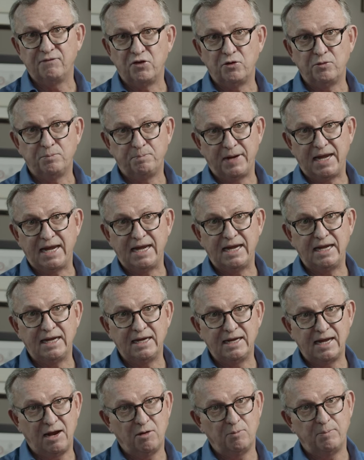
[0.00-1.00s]
their
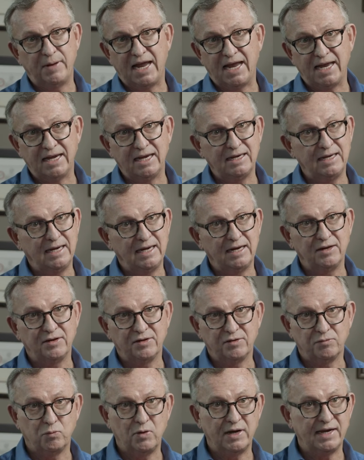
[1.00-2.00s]
pain, how bad it
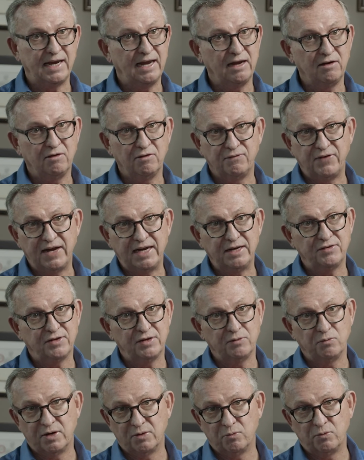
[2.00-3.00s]
is, what aggravates
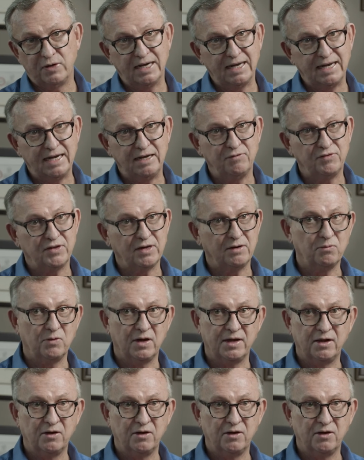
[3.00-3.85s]
it, what relieves it, what